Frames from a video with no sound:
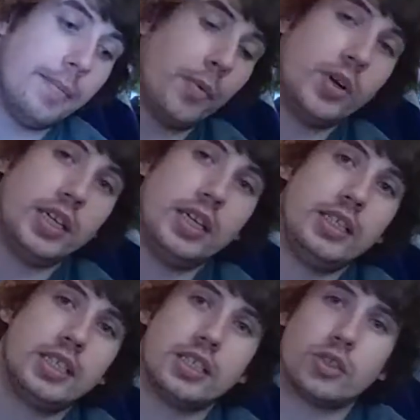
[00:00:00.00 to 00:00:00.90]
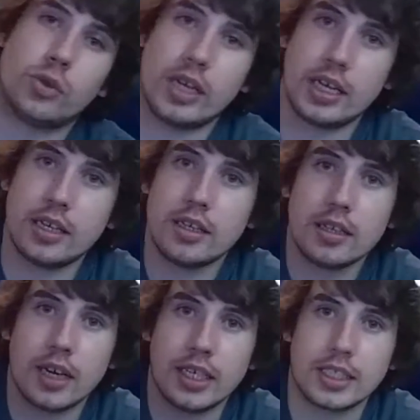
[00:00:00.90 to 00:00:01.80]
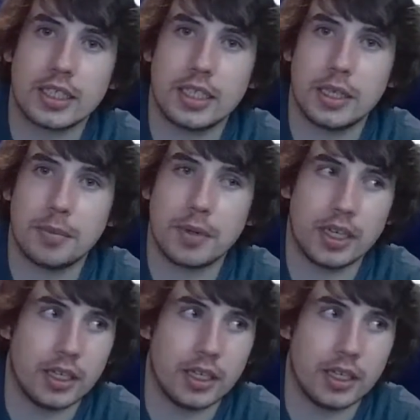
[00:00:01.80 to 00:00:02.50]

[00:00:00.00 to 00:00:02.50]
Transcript: We did a trade. I sent him...